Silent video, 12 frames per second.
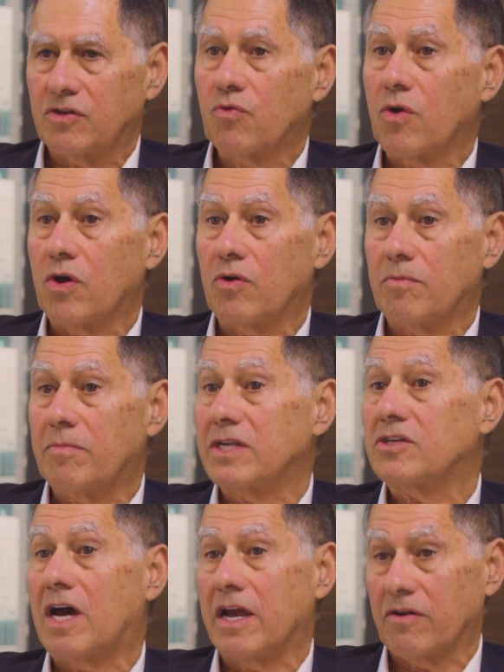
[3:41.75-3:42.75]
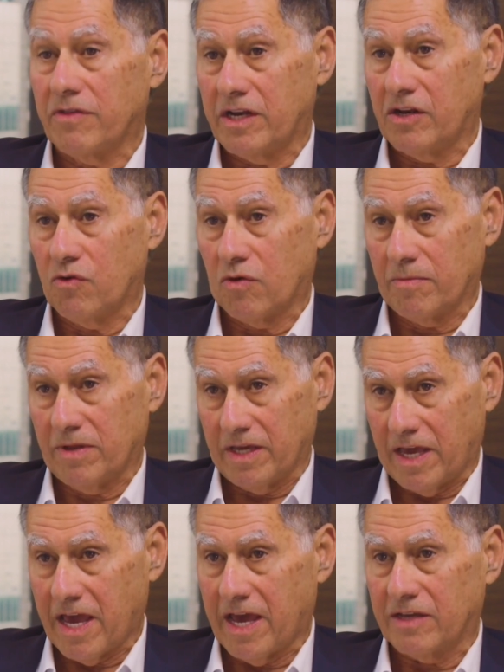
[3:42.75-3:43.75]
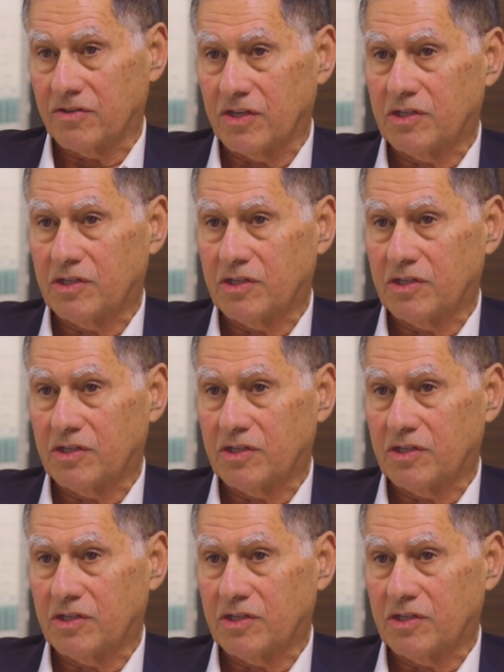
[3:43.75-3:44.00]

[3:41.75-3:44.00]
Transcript: grown much higher than it normally has.